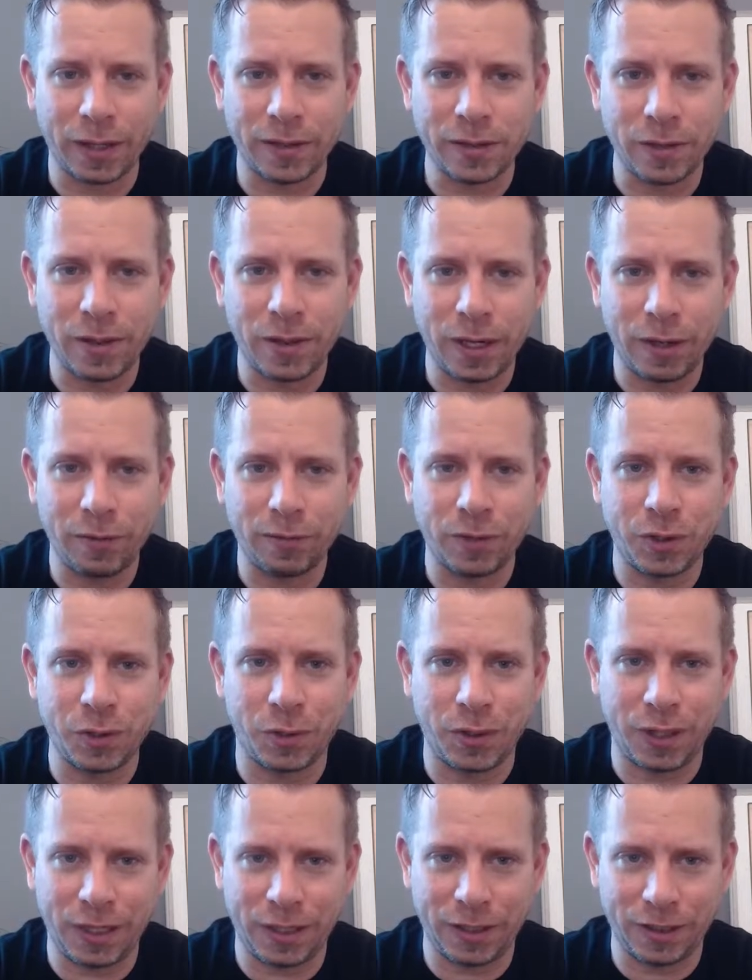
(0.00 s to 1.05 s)
you lift your
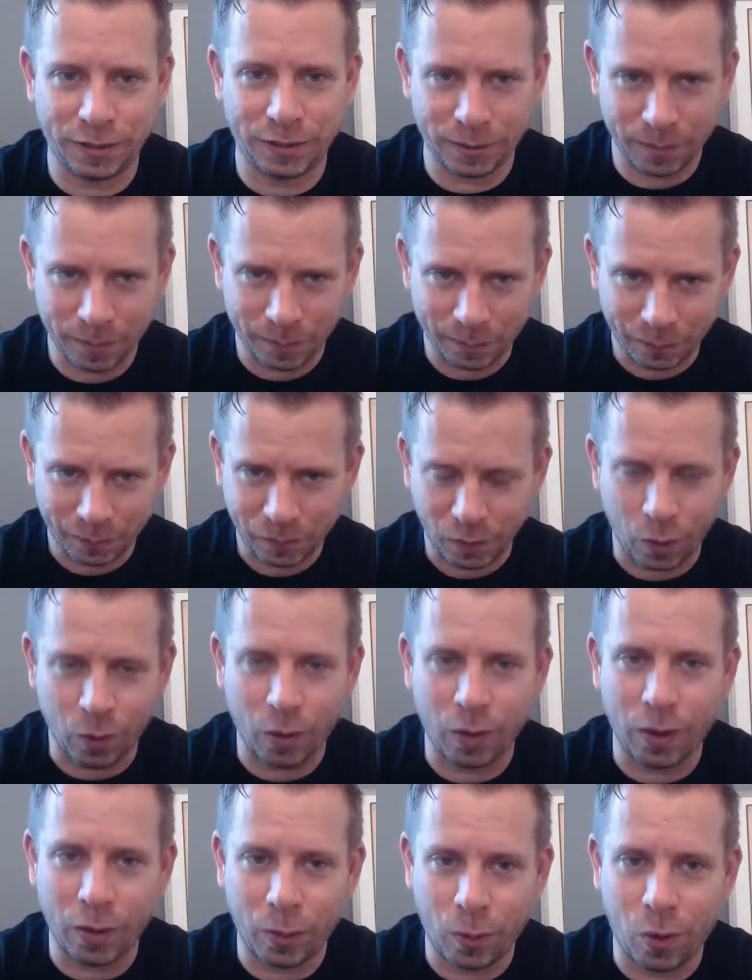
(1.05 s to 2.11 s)
knees,
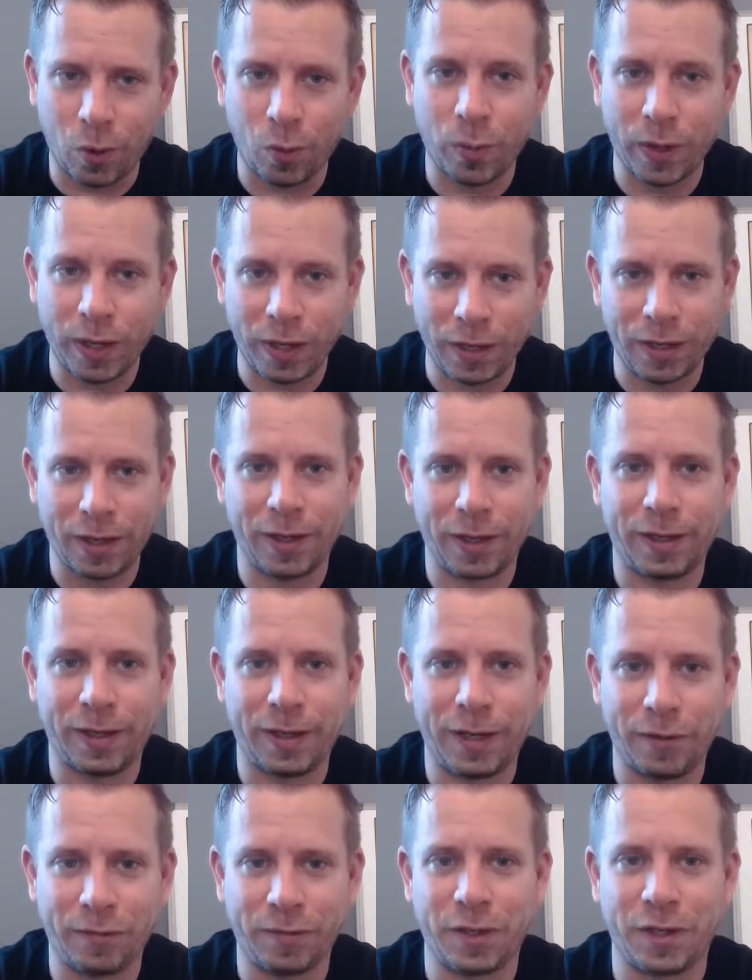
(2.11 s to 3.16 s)
or we
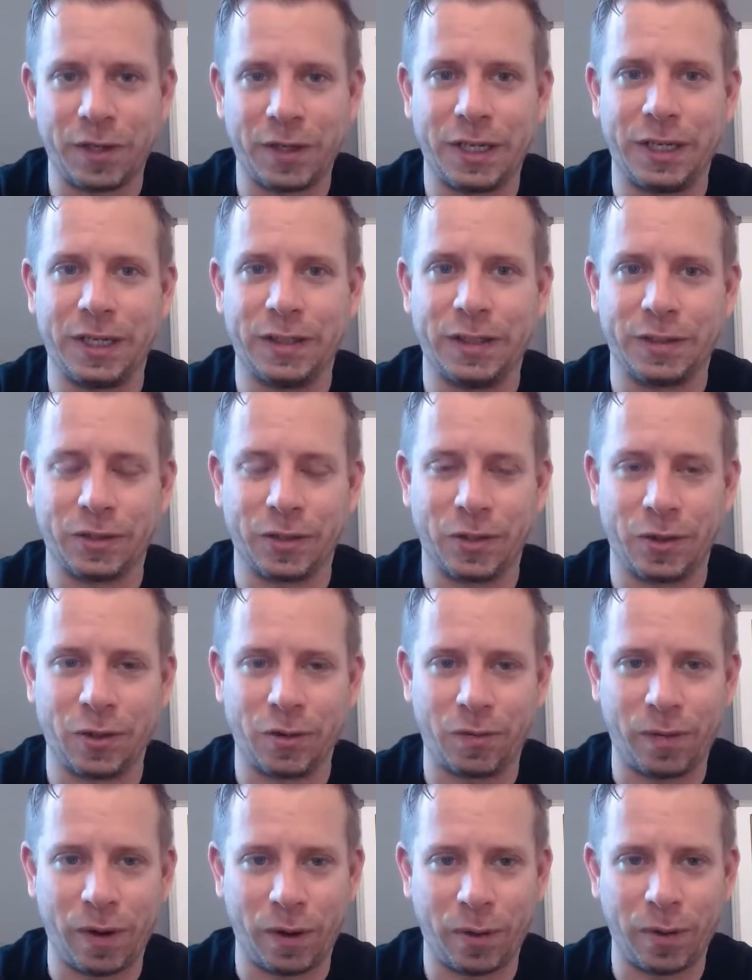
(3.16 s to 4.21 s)
lift our knees on a
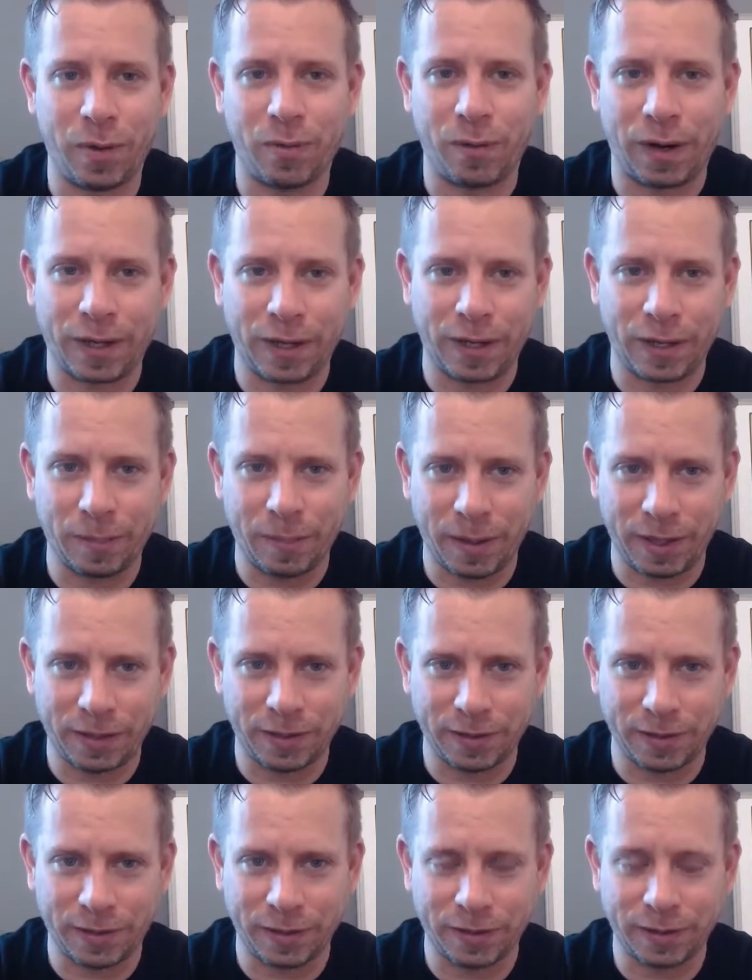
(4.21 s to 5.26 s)
very regular
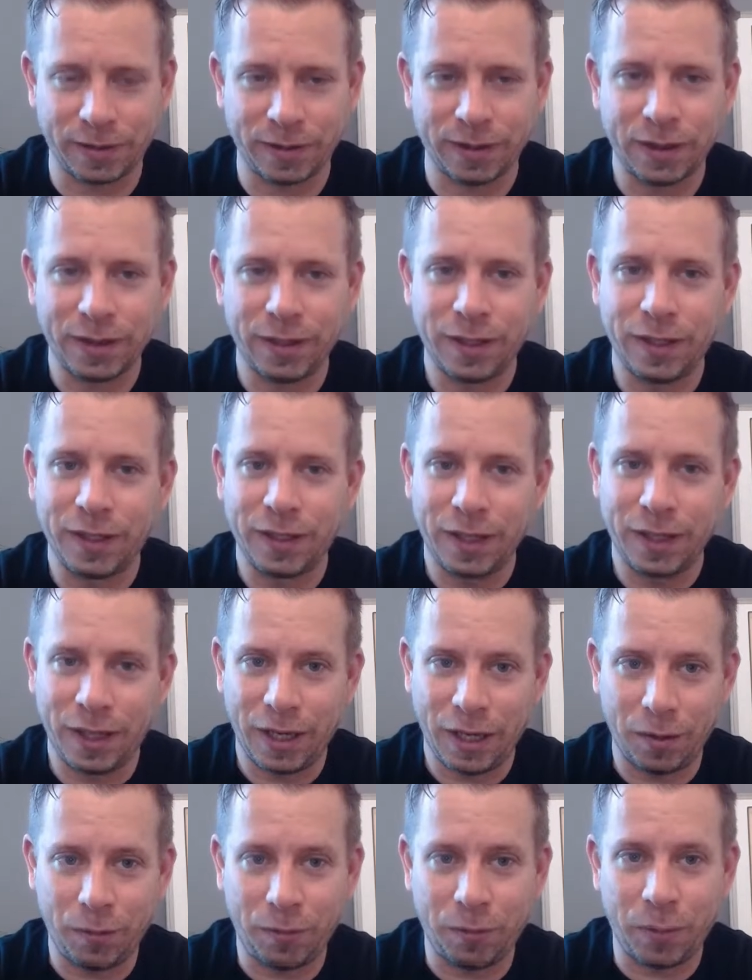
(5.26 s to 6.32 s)
basis.
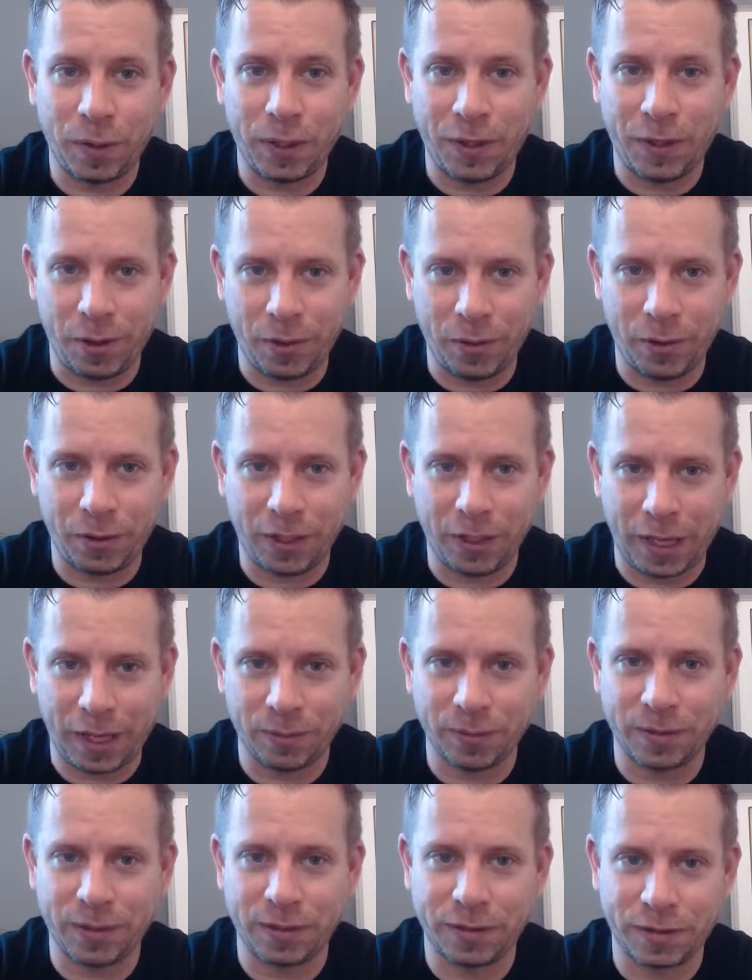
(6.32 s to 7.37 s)
If we don't
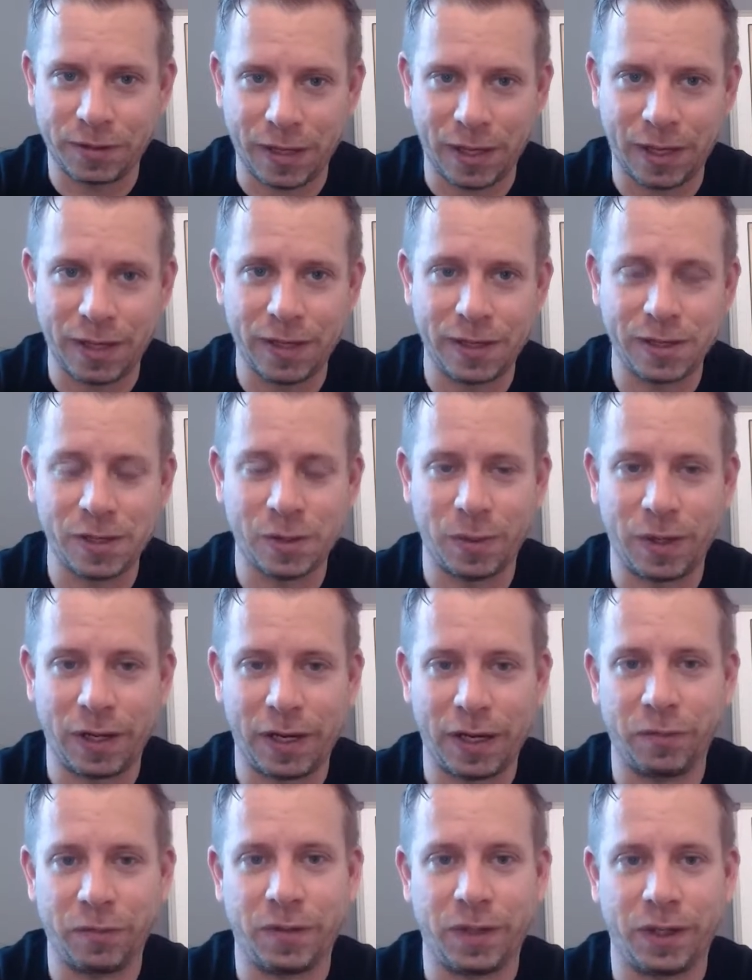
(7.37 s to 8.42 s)
encounter stairs, we're
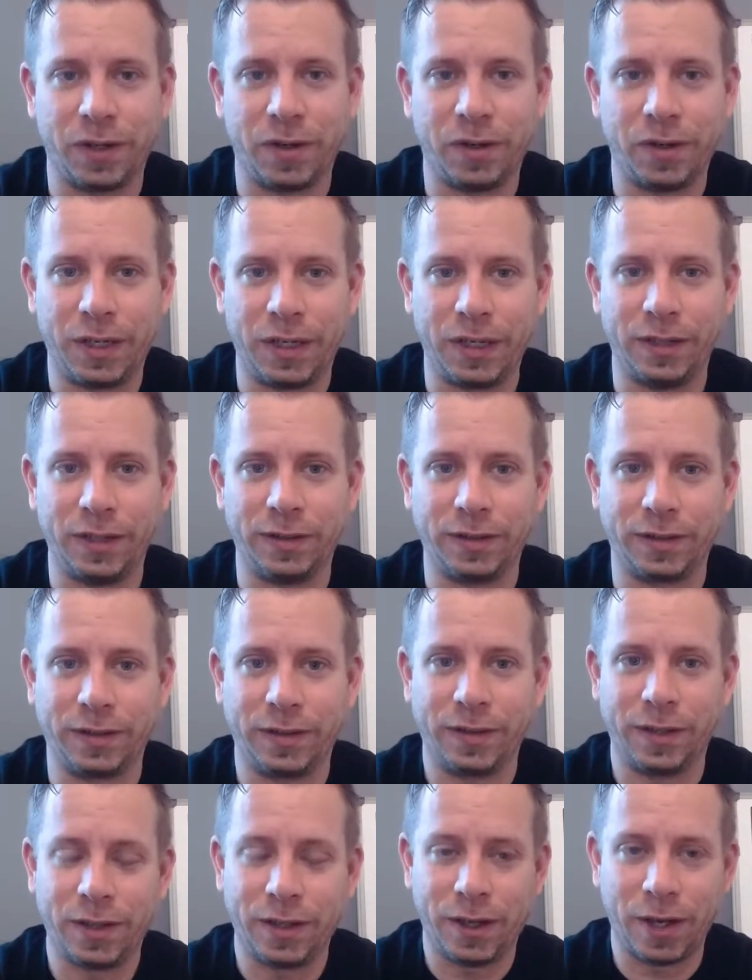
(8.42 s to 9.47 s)
lifting our knees
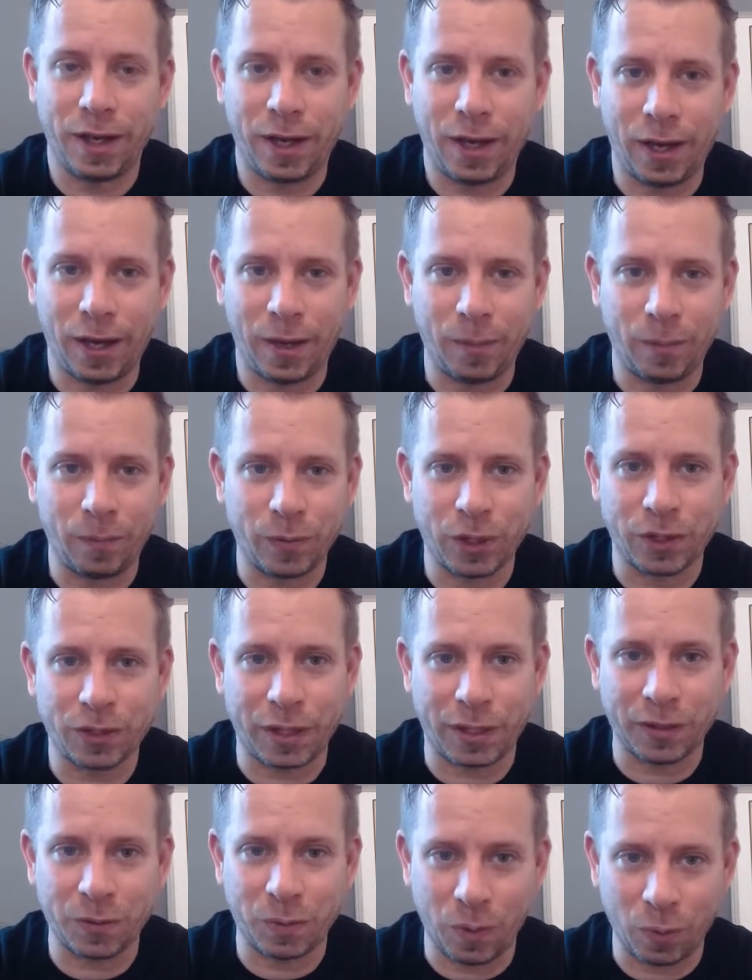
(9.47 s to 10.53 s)
just
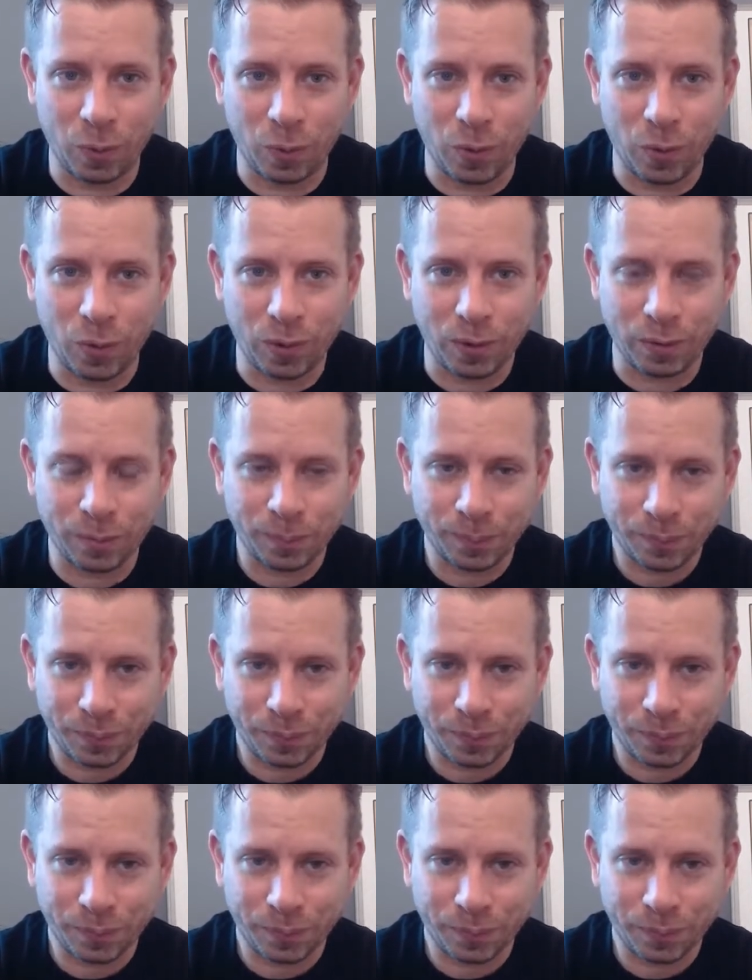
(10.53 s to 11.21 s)
as we walk.